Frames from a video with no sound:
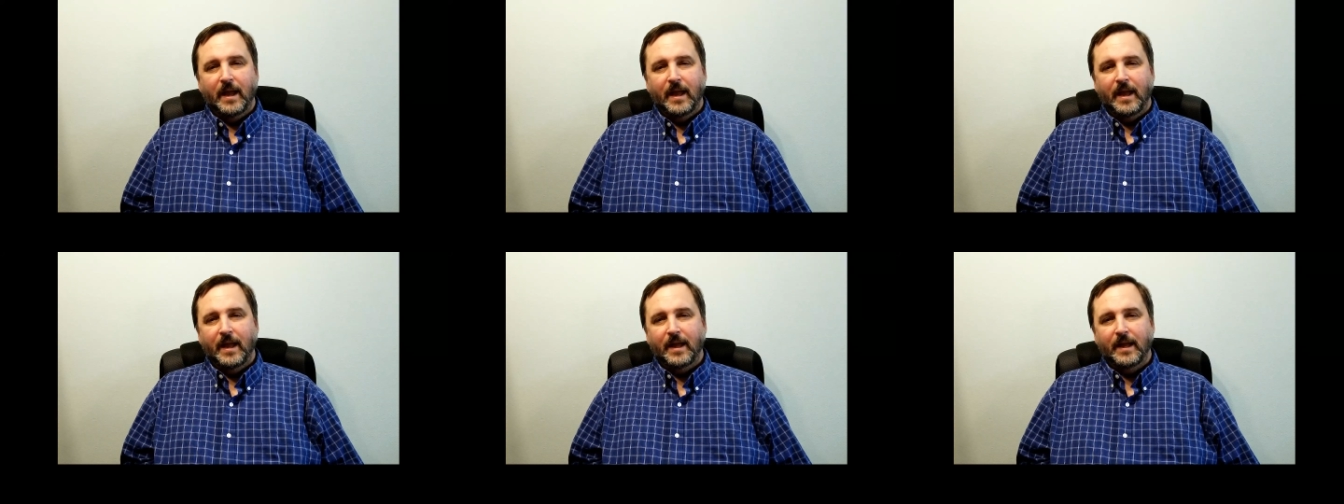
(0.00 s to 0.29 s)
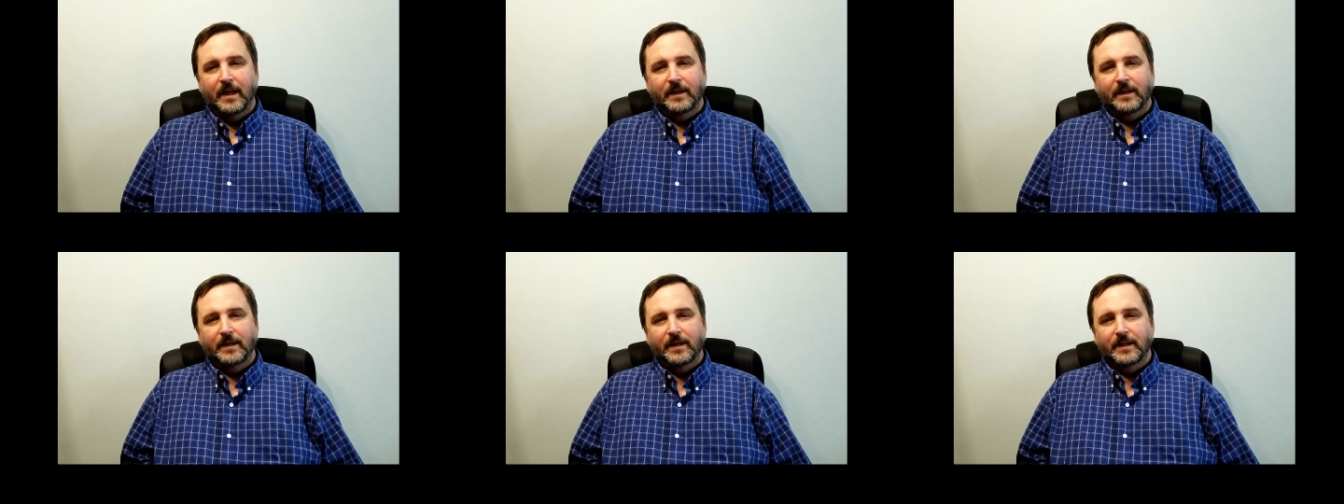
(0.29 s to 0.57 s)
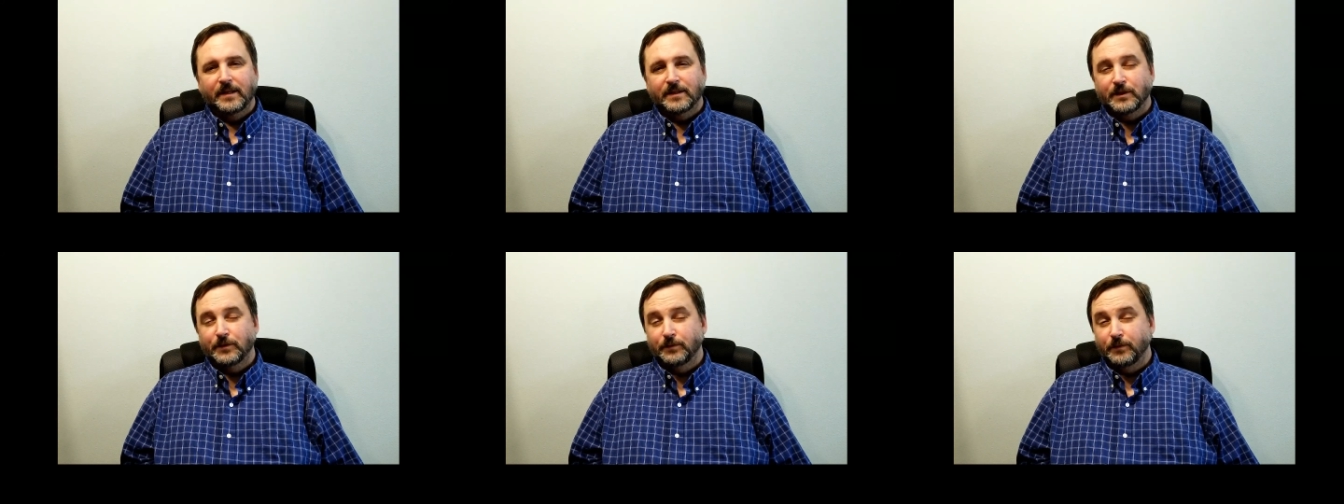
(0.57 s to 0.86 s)
and
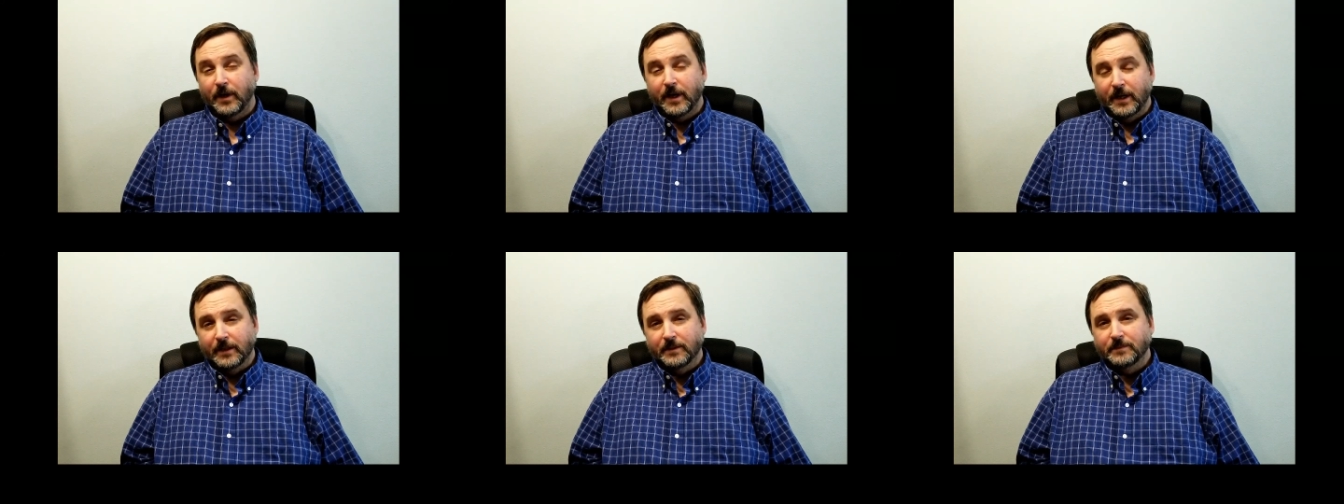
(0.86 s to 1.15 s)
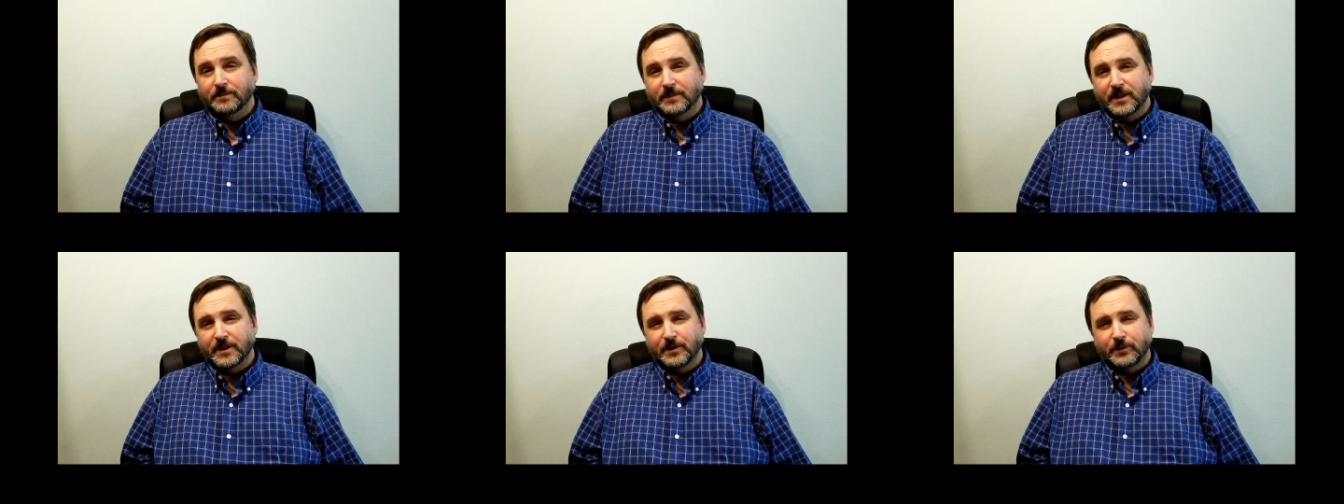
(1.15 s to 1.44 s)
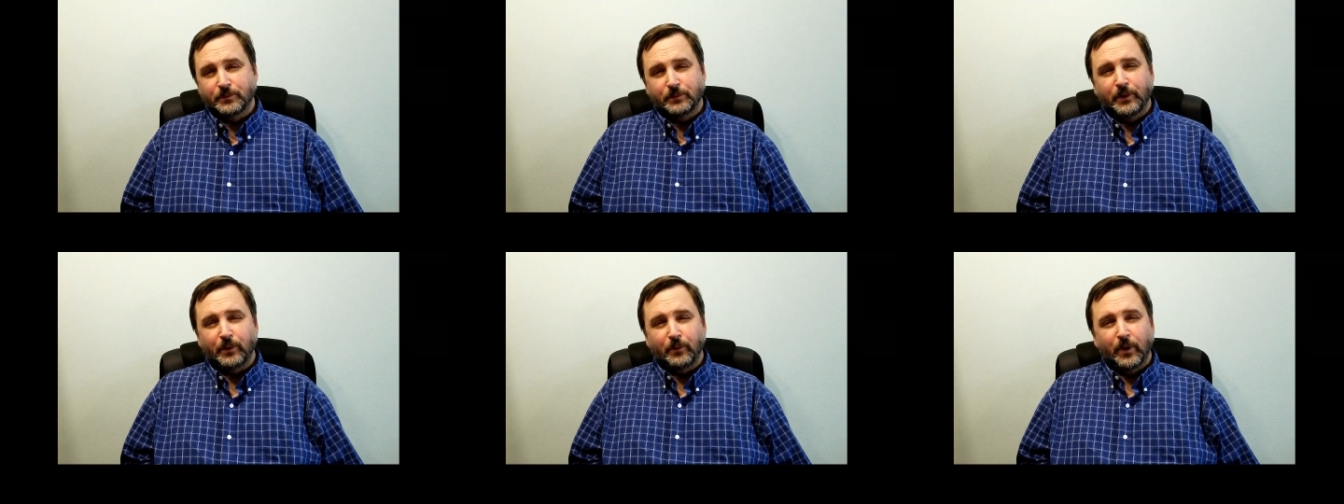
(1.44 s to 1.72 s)
it's fun. It
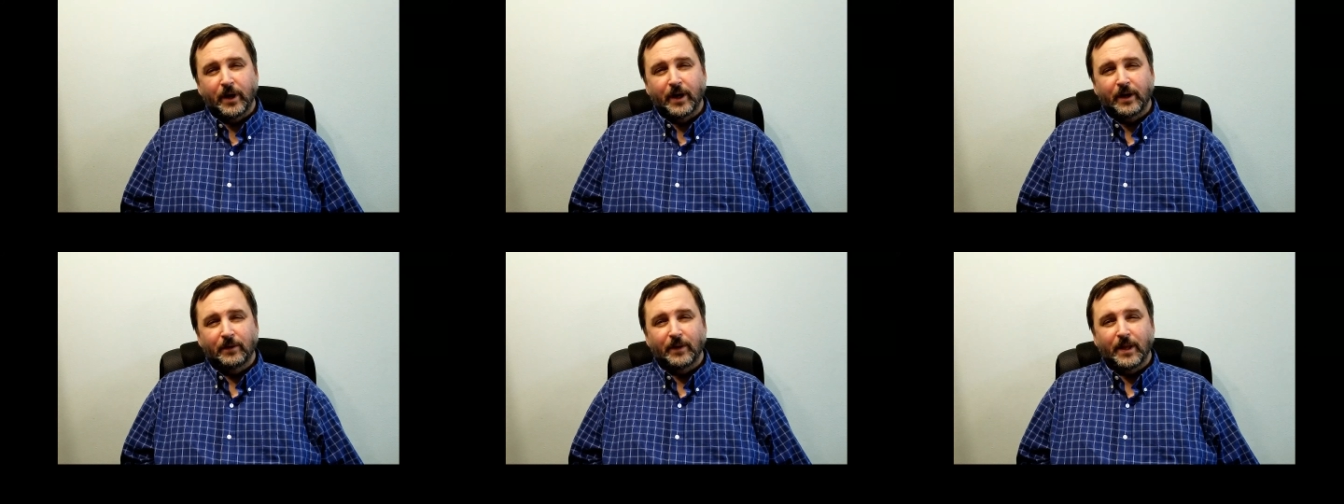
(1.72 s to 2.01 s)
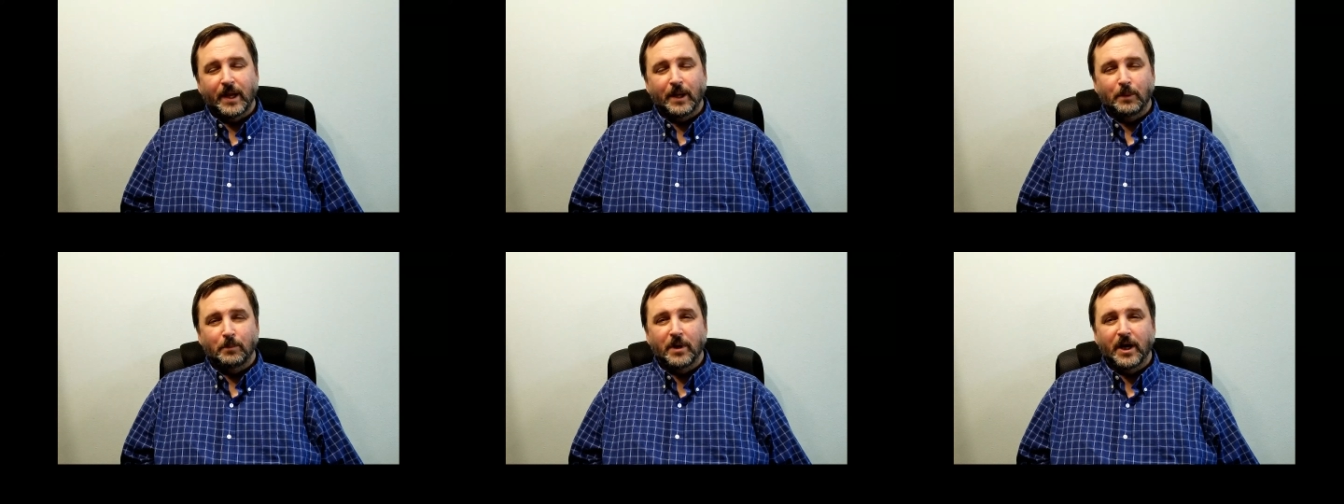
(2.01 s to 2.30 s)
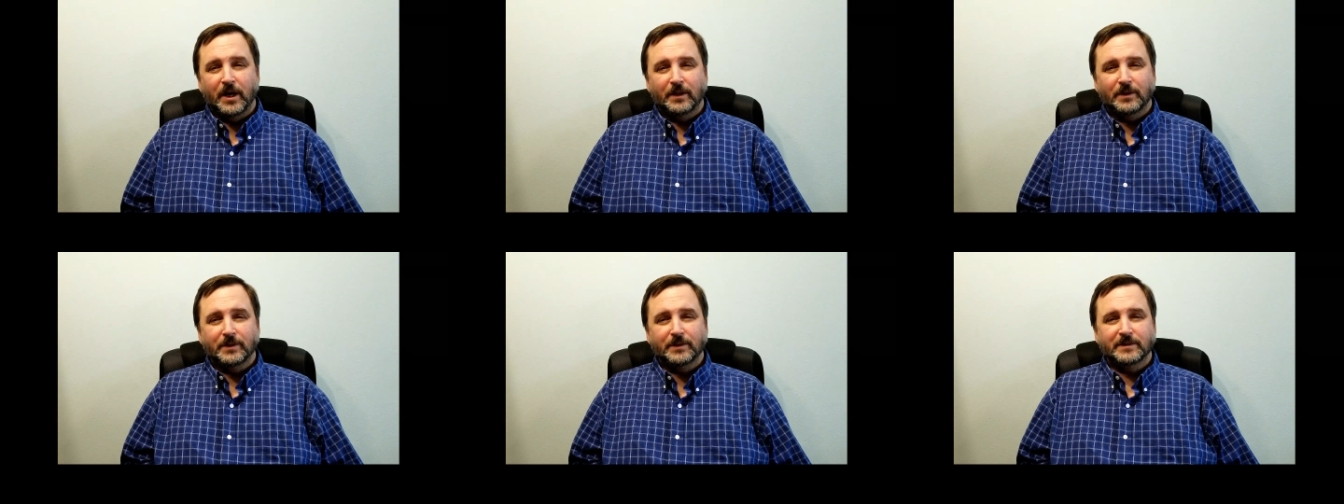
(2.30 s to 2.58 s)
doesn't require a lot of
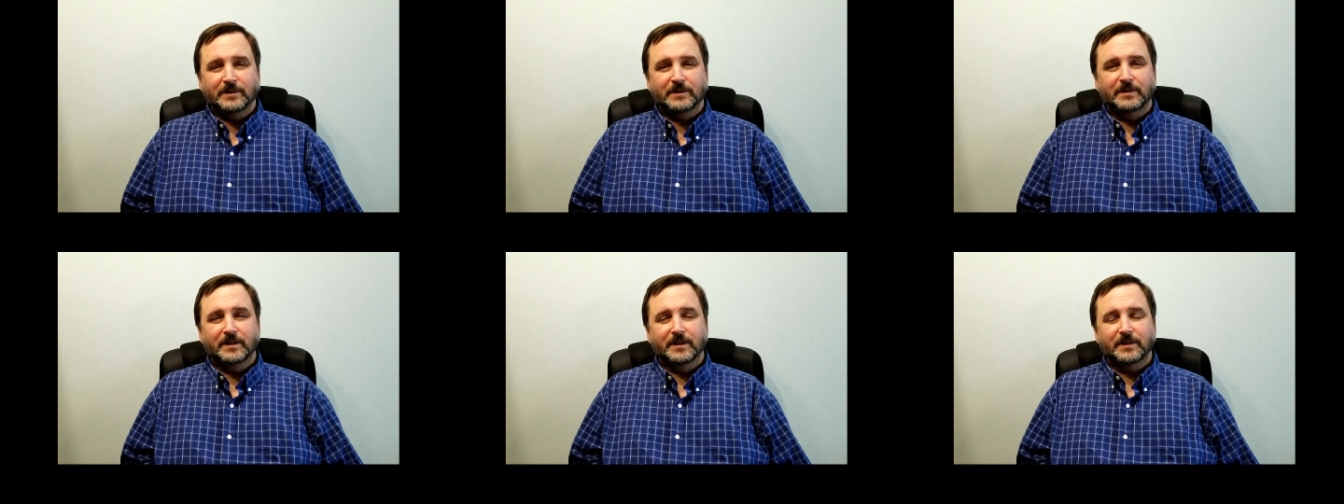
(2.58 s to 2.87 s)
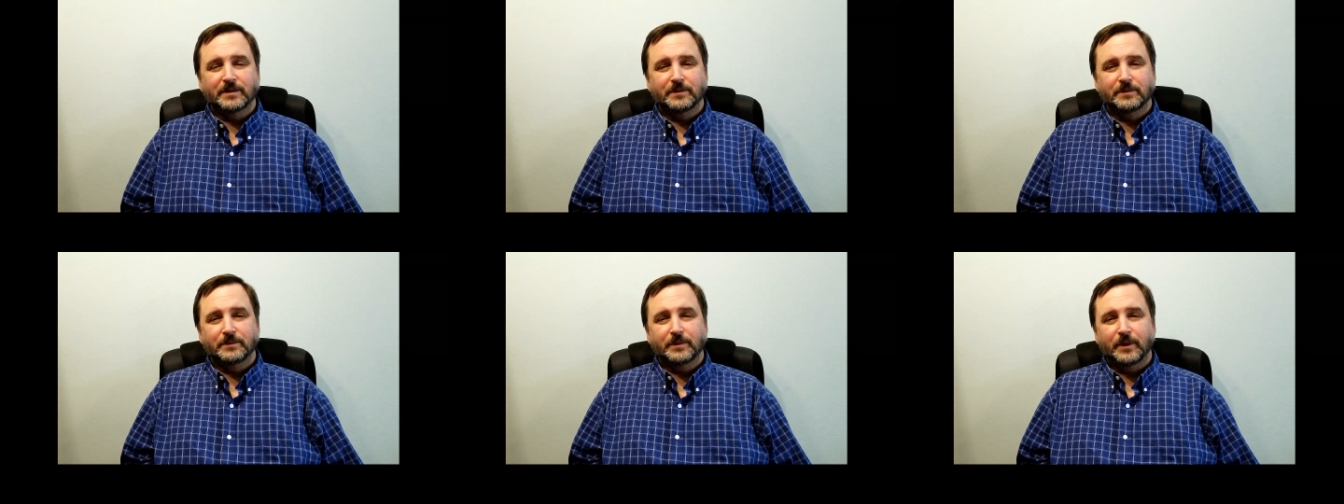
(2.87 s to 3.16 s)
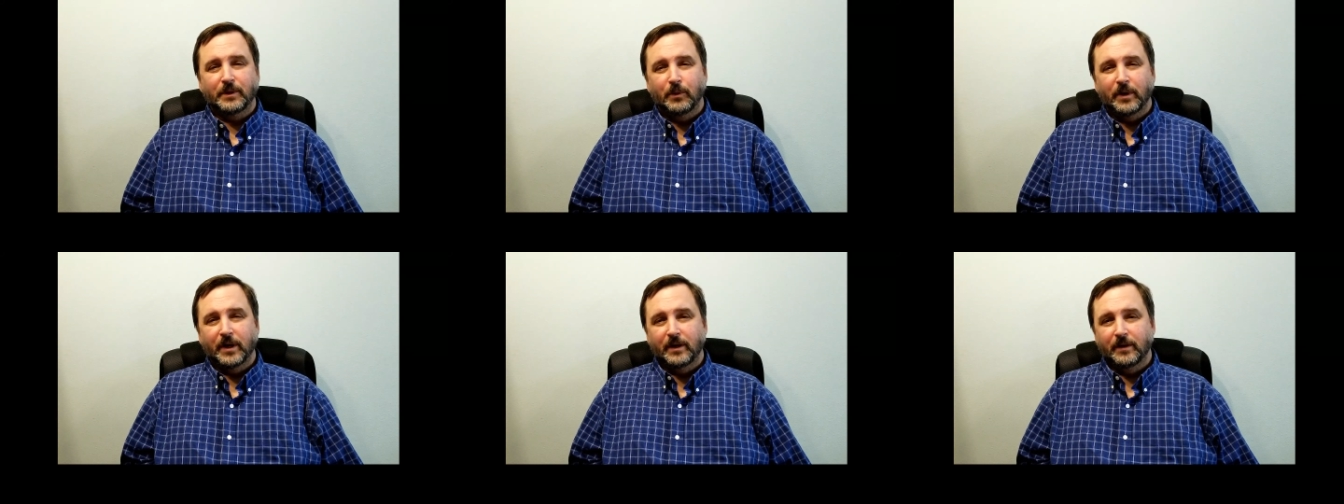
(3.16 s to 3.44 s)
models, it doesn't
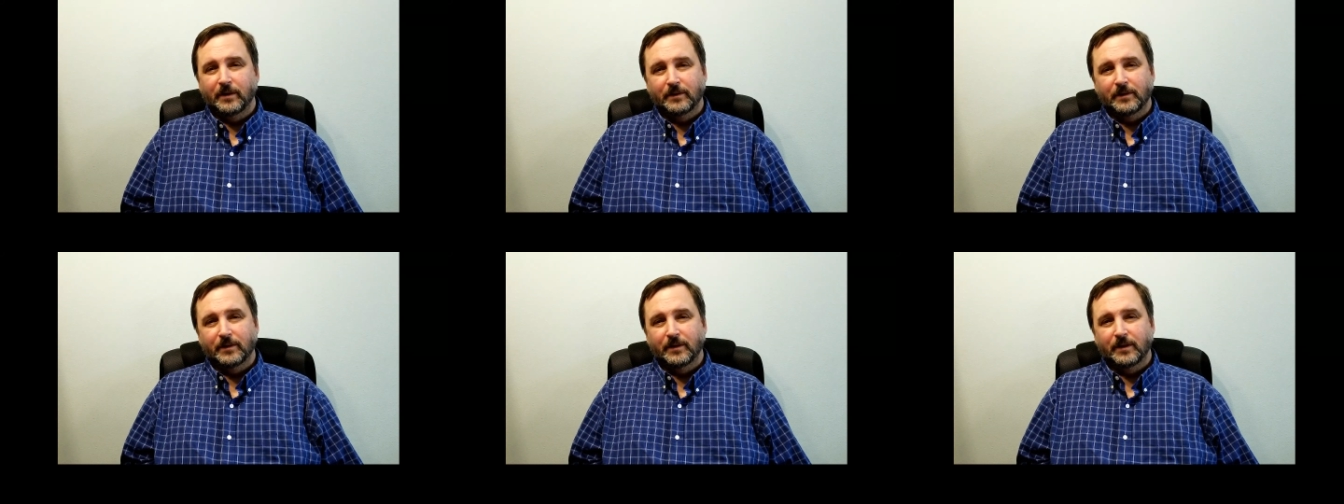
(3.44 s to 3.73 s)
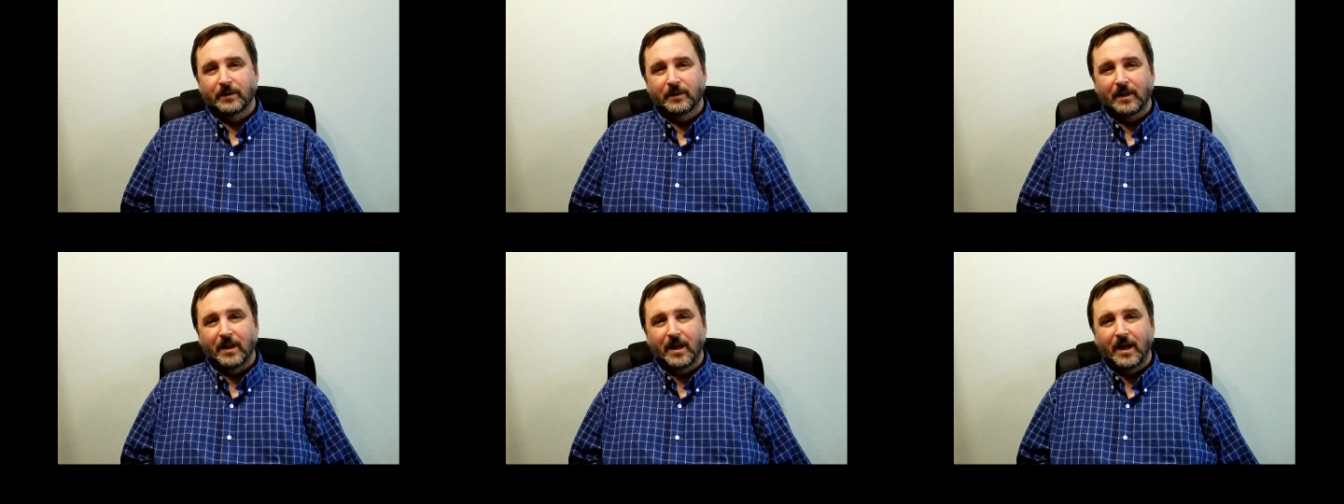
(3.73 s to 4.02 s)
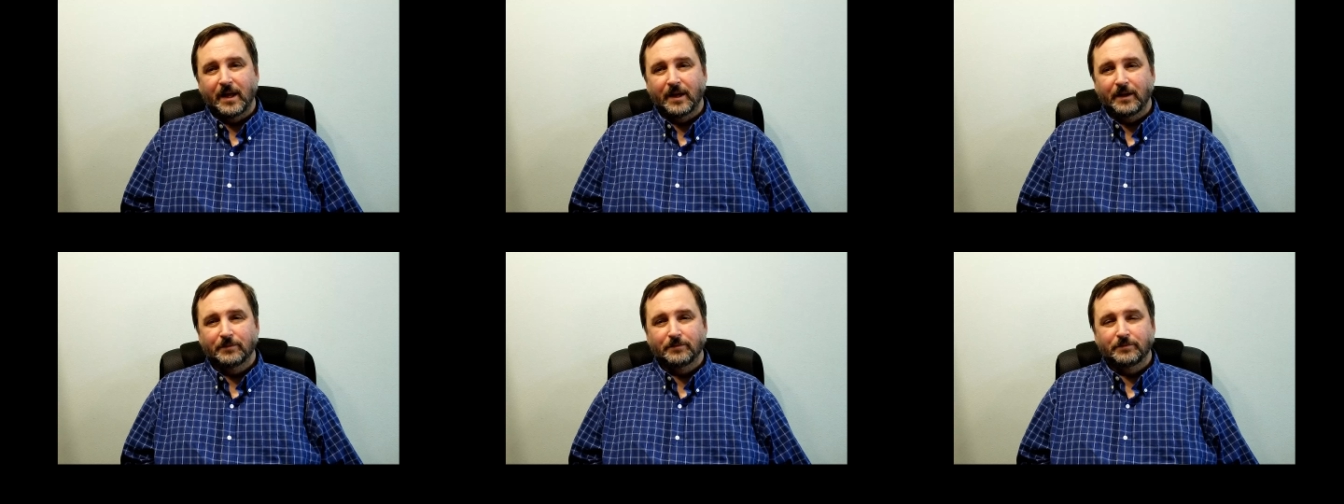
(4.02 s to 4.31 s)
require a
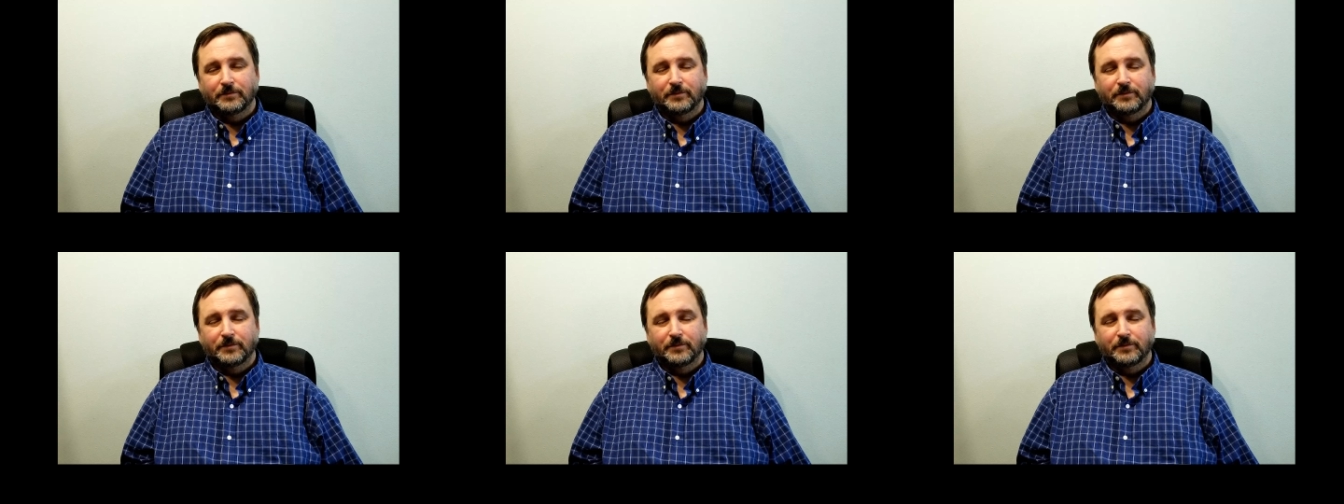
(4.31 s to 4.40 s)
lot of